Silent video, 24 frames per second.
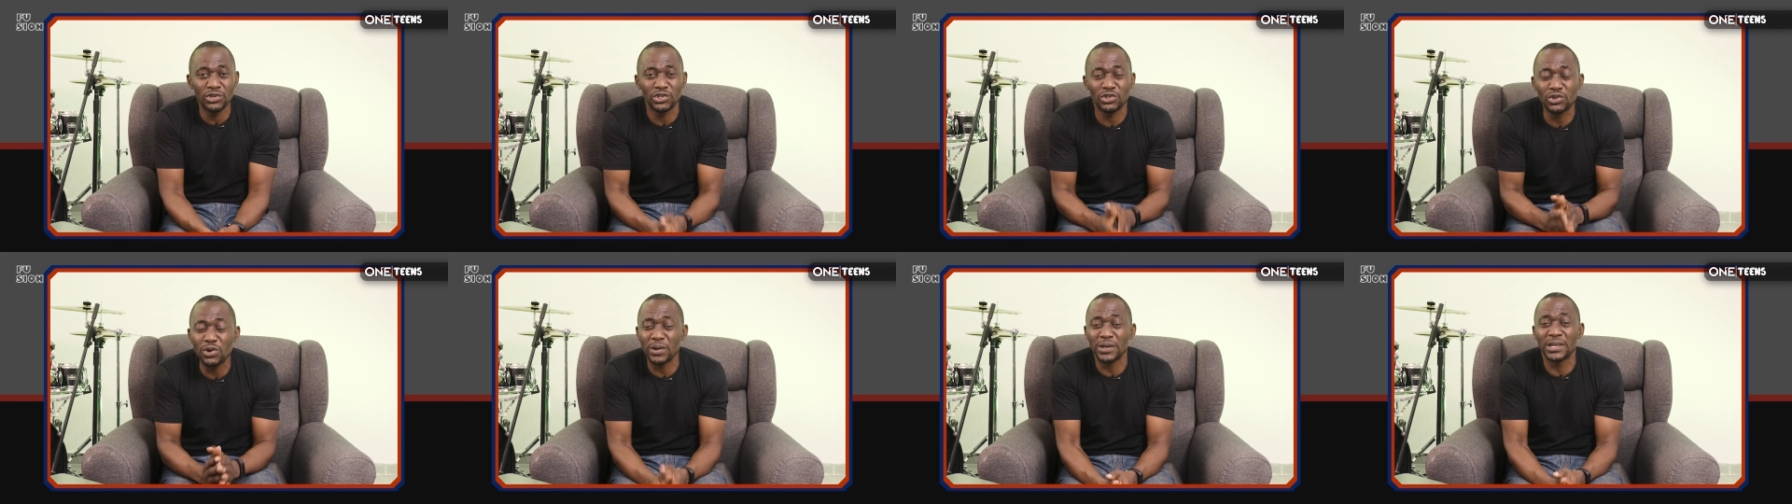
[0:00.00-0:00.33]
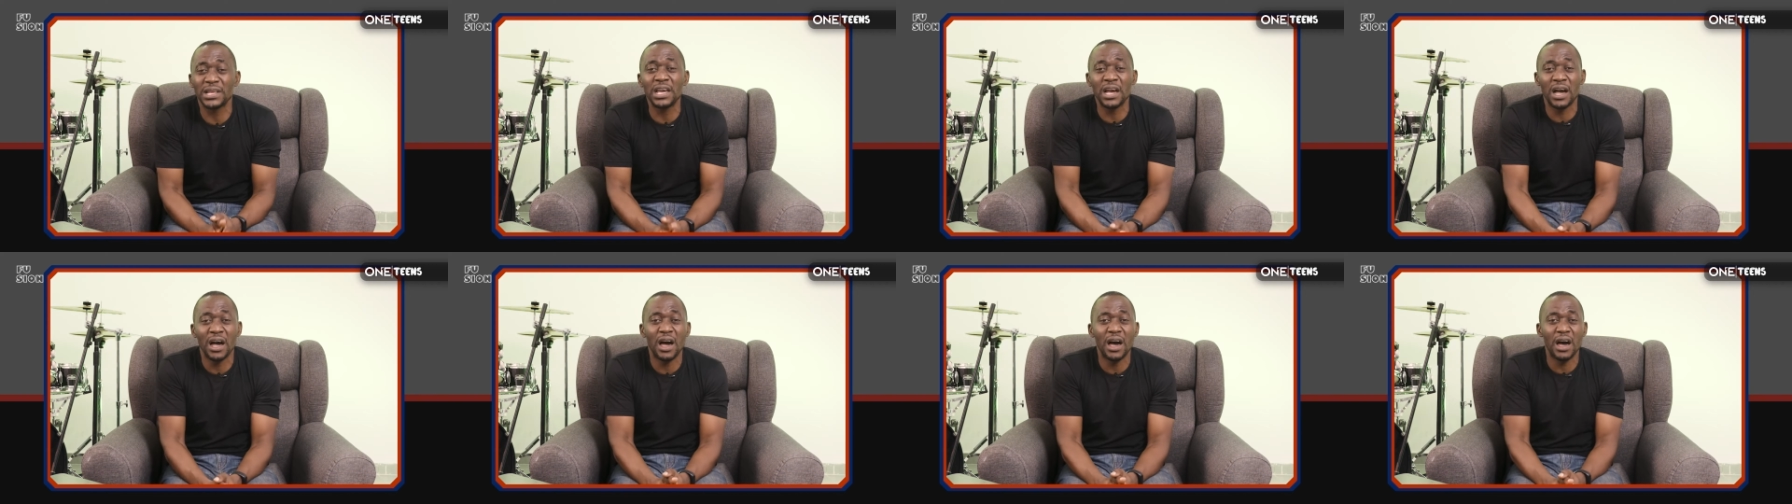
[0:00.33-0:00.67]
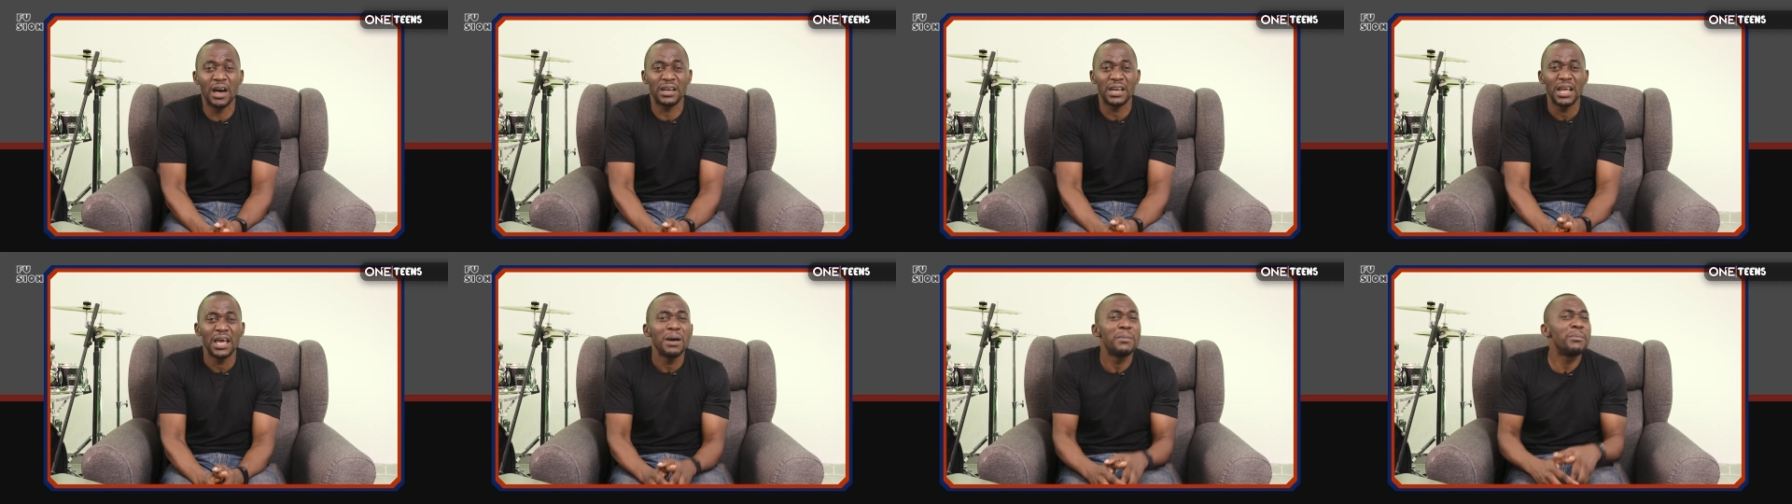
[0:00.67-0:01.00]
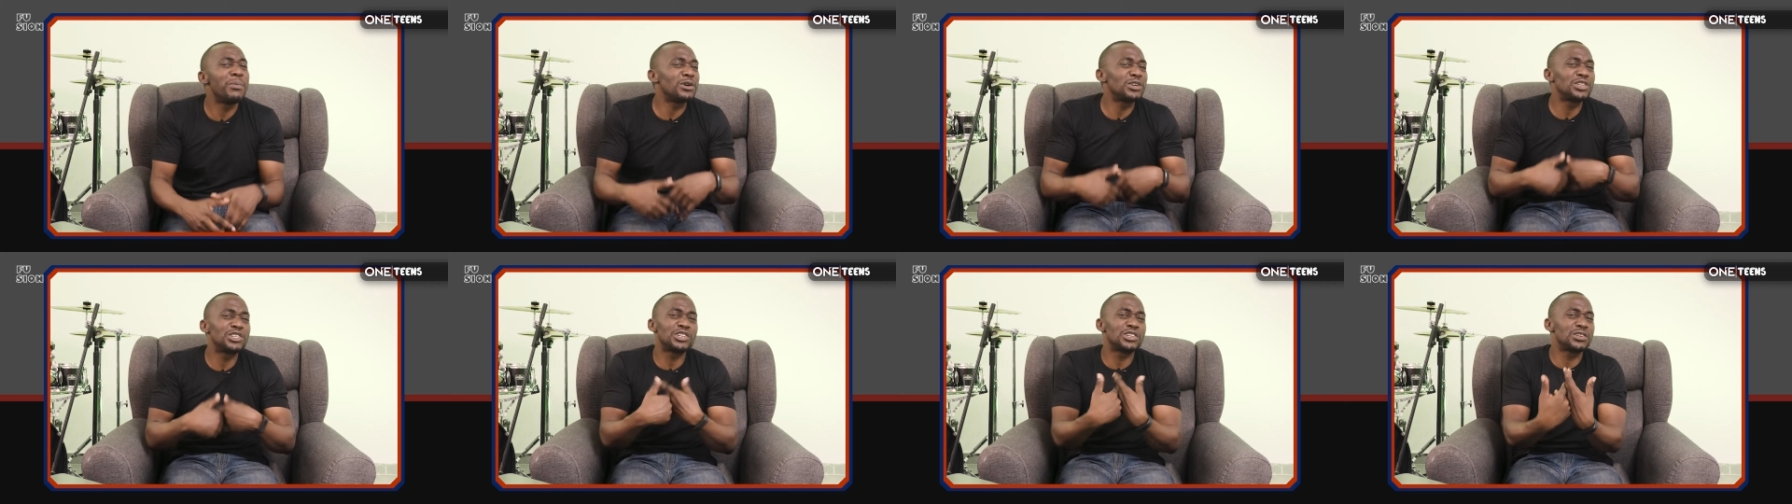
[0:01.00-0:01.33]
study hard,
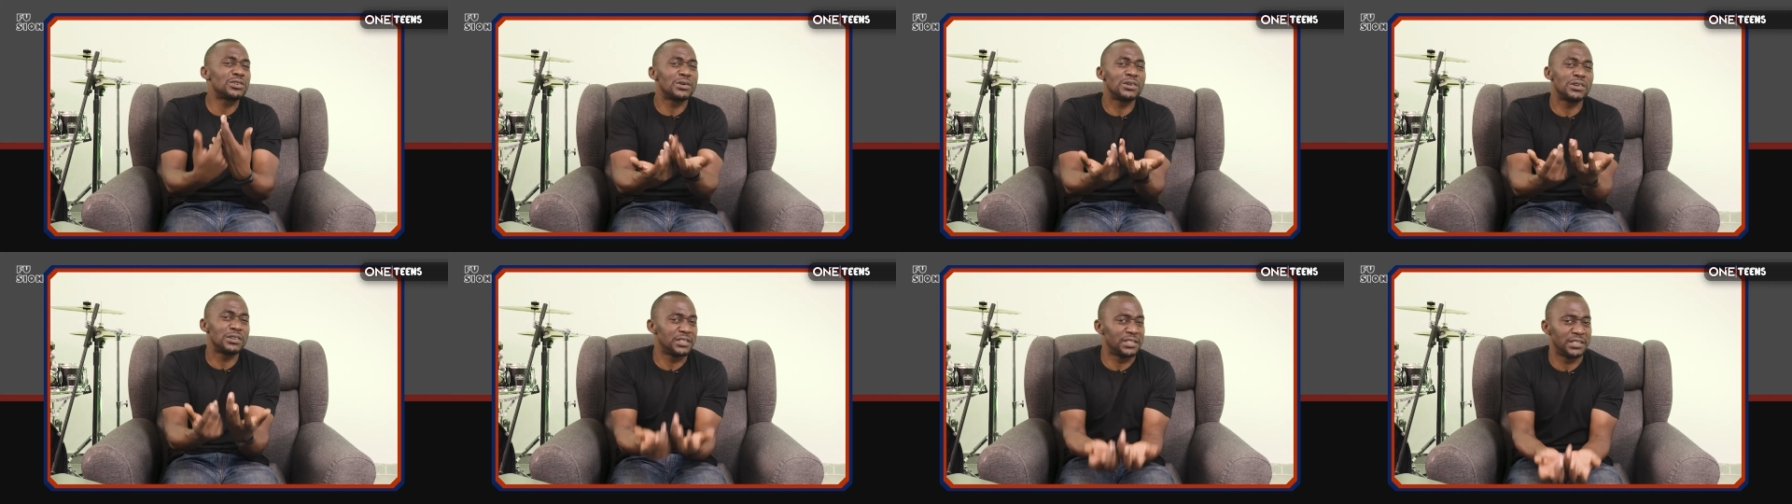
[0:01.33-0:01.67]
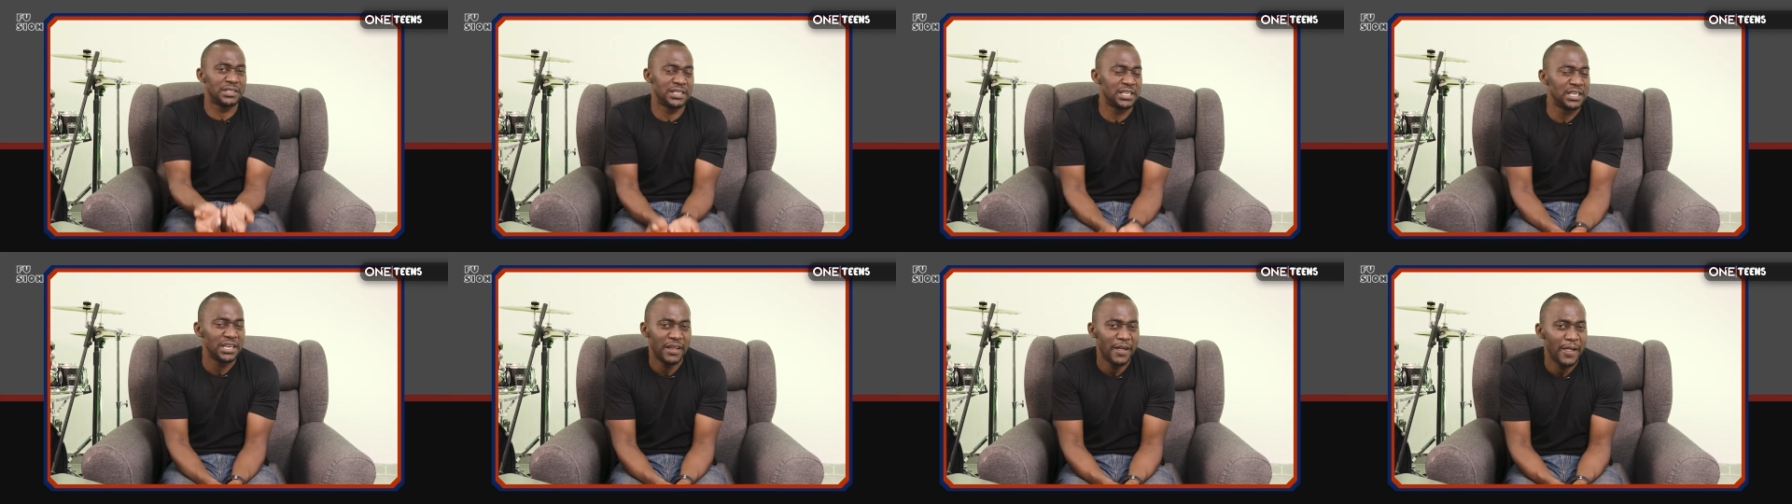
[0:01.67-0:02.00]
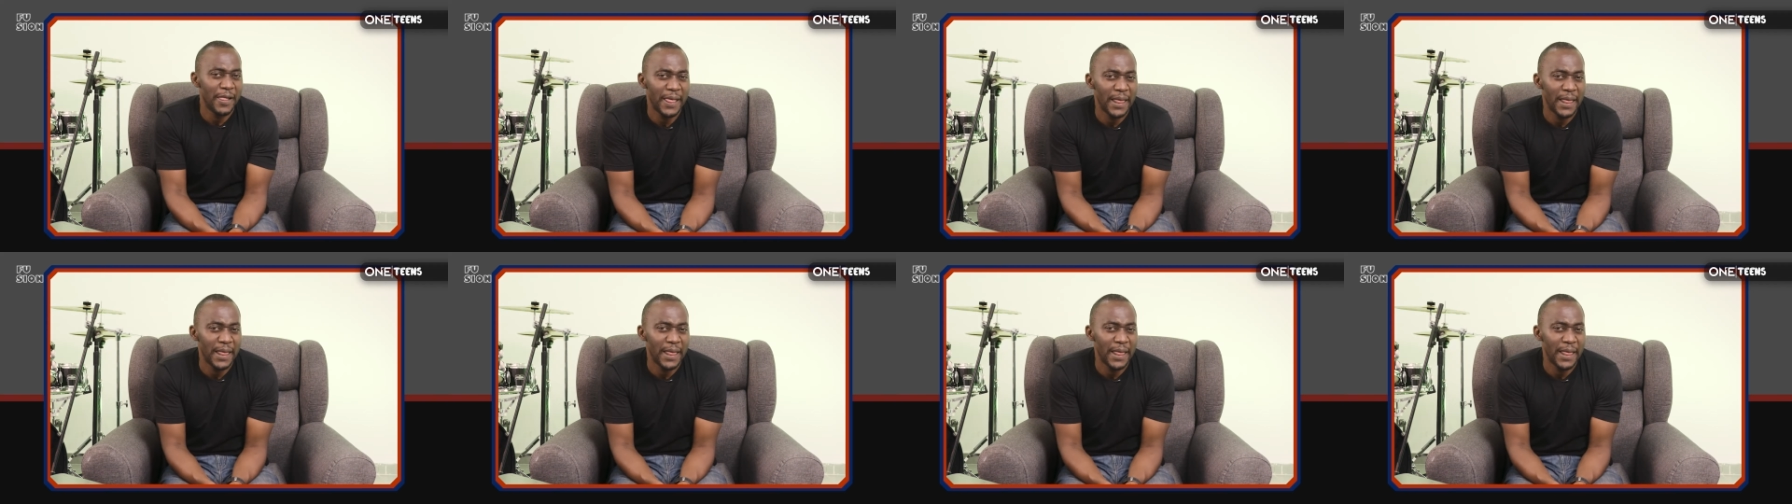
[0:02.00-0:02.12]
but trust.